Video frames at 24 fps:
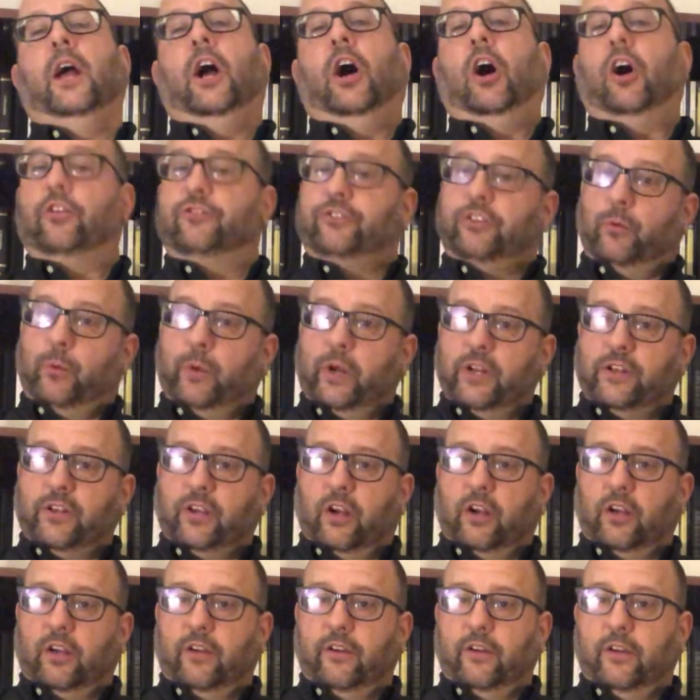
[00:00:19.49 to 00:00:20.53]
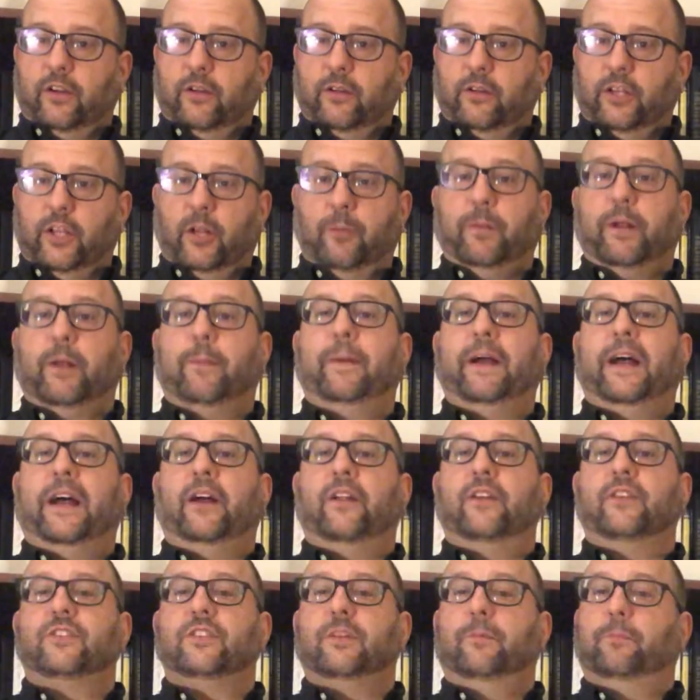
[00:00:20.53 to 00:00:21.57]
I also want to talk a little bit
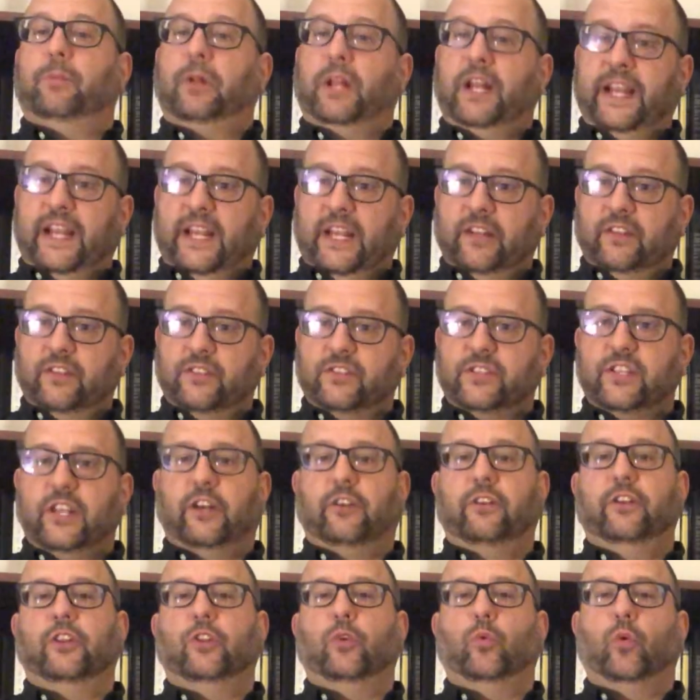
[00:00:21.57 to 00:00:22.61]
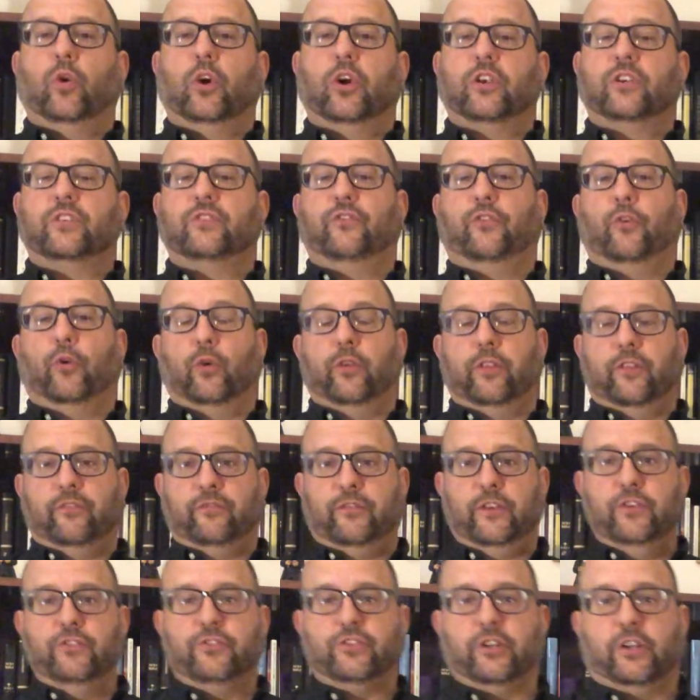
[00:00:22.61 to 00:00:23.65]
about some plans that are in the works for the
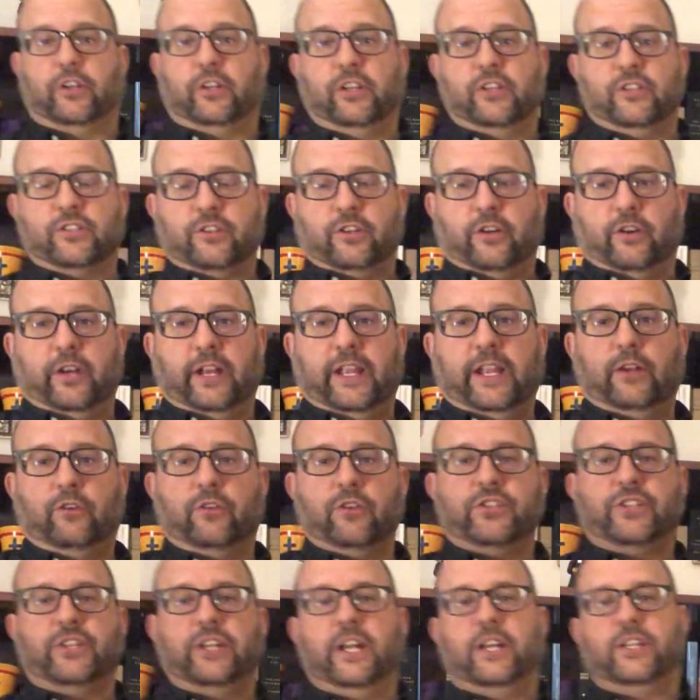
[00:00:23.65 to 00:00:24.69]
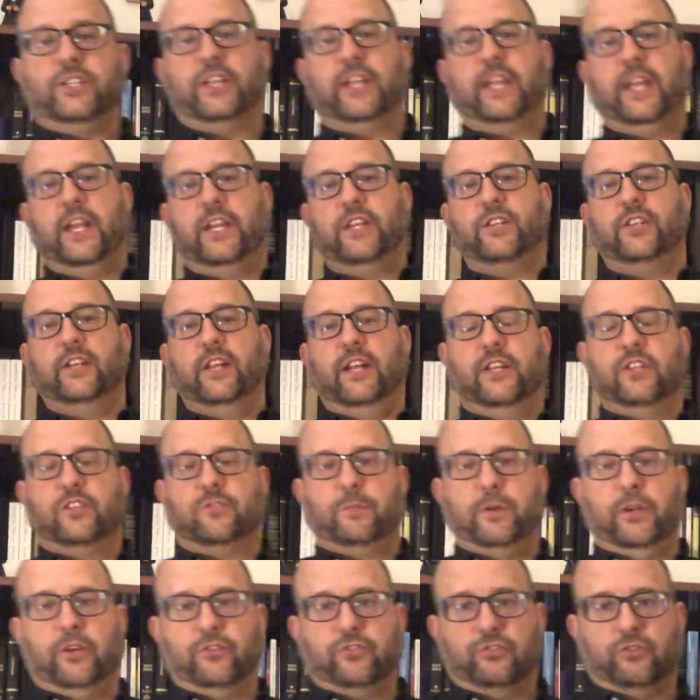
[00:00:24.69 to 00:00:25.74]
future concerning Christian education and
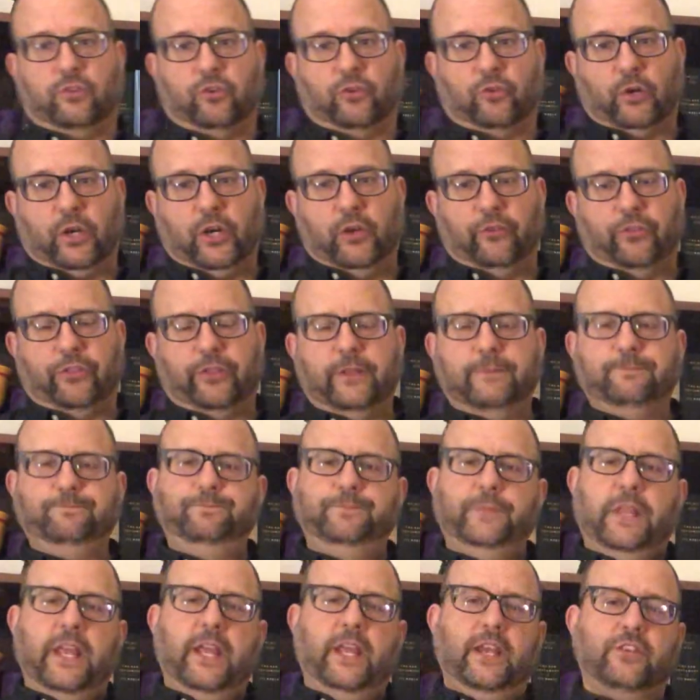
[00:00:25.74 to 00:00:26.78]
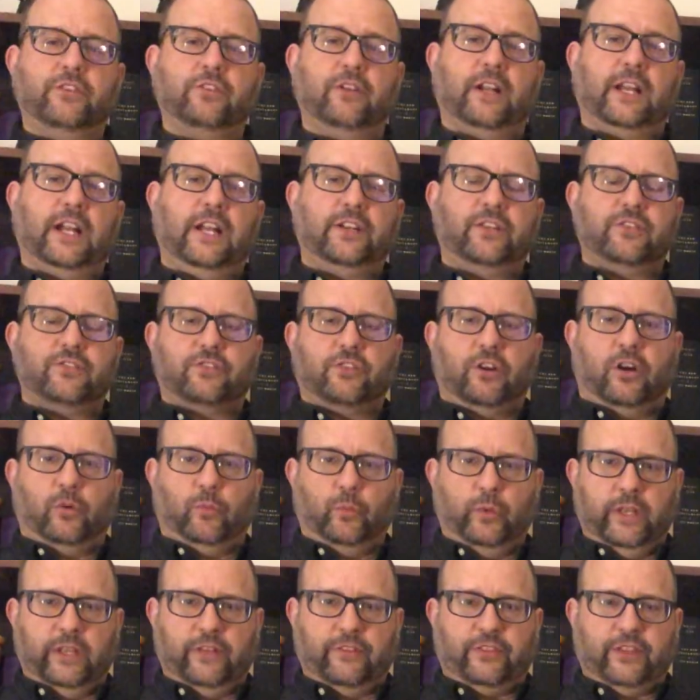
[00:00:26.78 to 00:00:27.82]
spiritual growth. So I'd like to
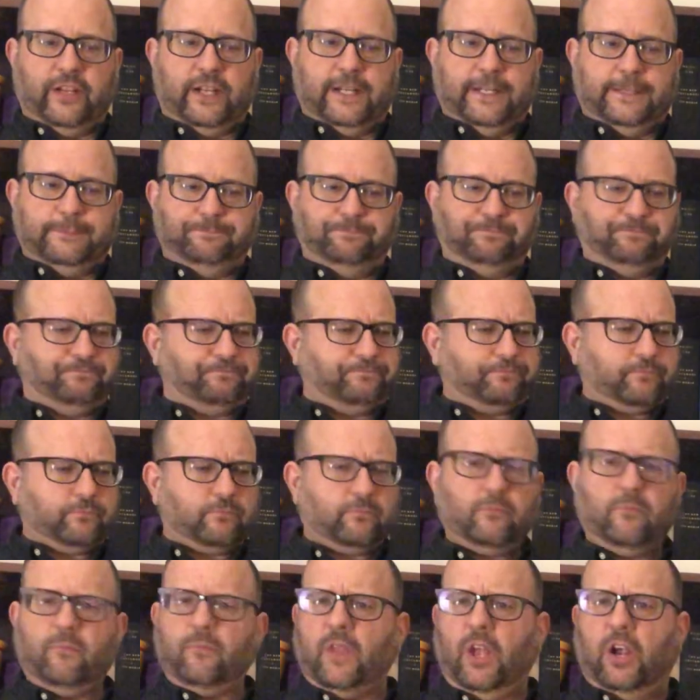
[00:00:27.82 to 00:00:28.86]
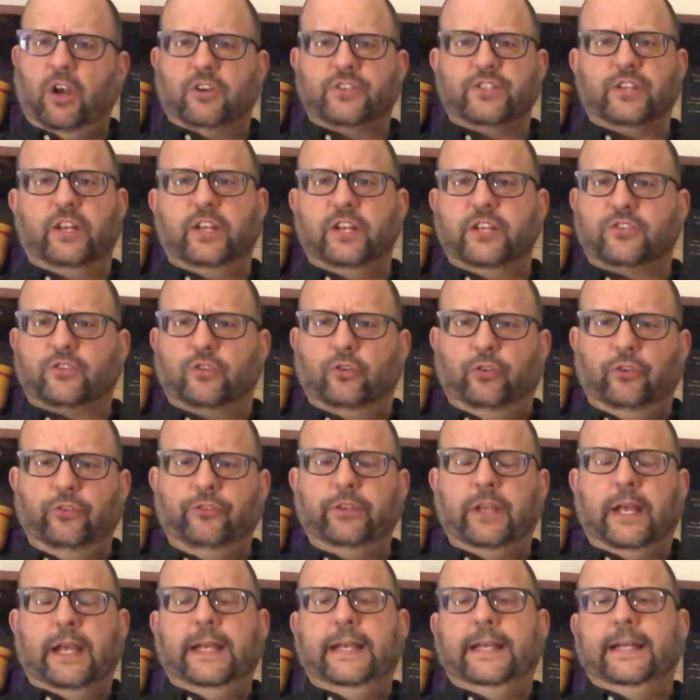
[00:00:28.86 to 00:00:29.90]
start with our Sunday schools.